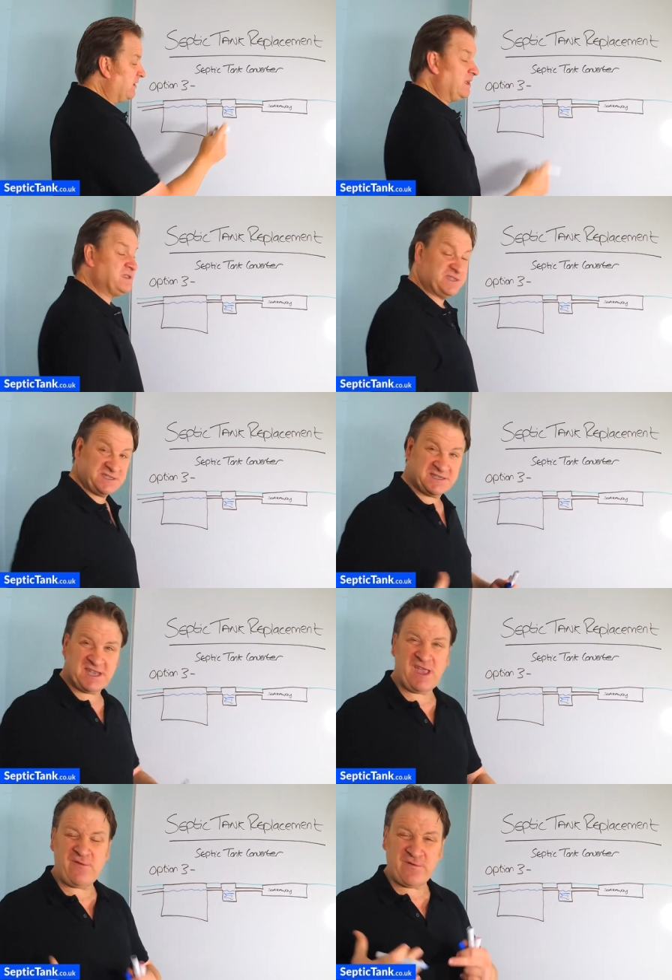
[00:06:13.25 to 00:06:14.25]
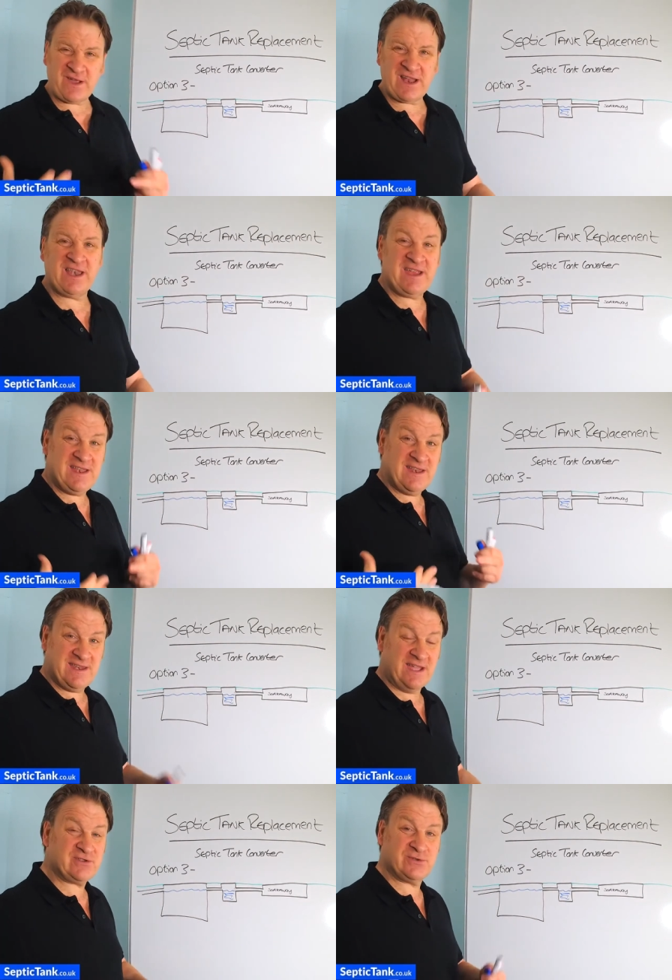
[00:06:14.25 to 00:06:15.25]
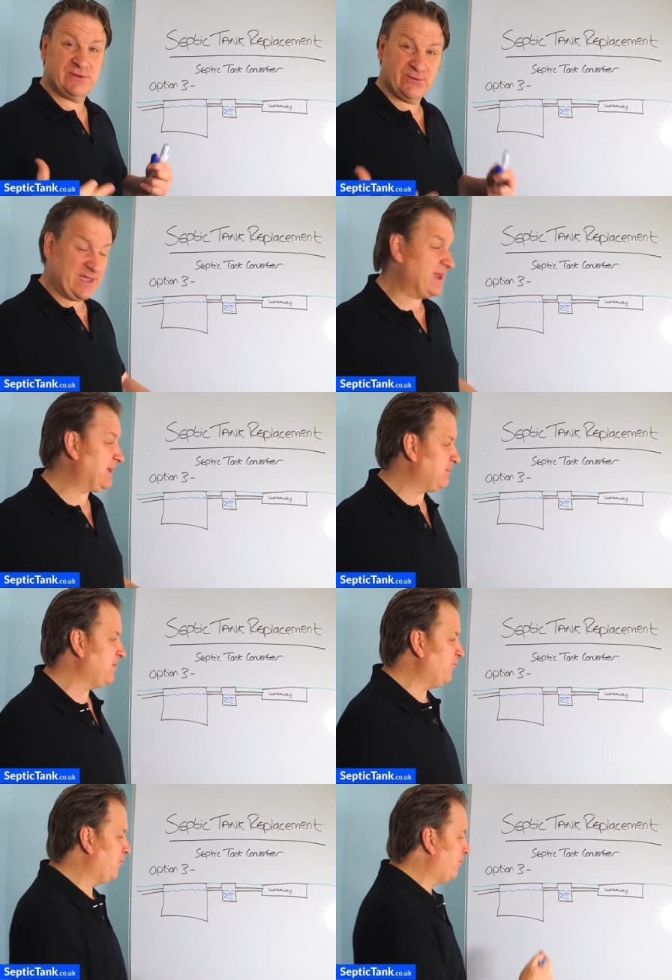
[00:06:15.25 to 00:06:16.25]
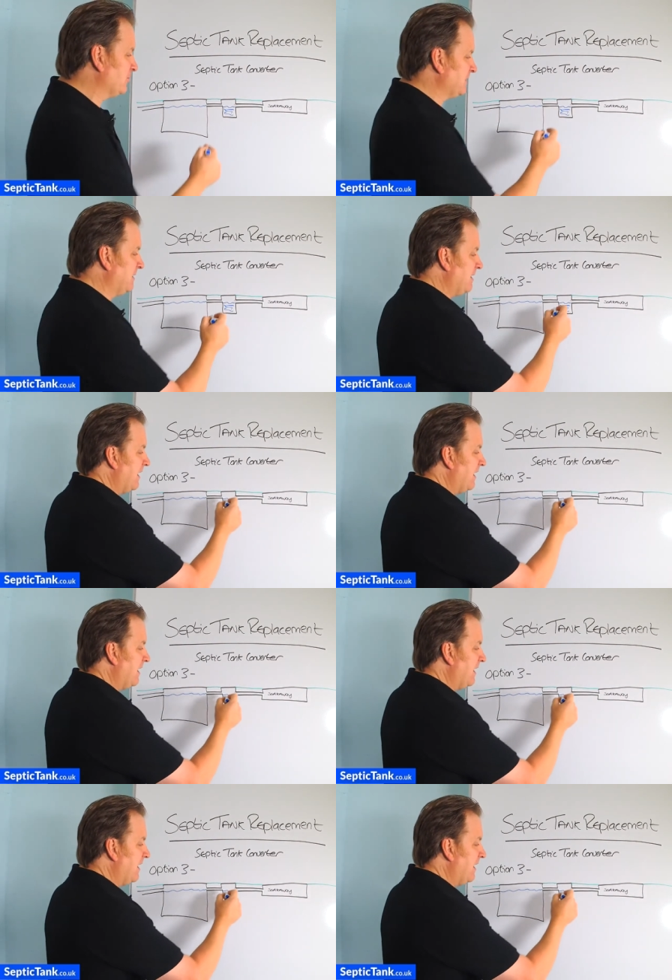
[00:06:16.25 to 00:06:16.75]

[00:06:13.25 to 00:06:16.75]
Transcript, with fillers: into safe, clean, natural, organic mineral water.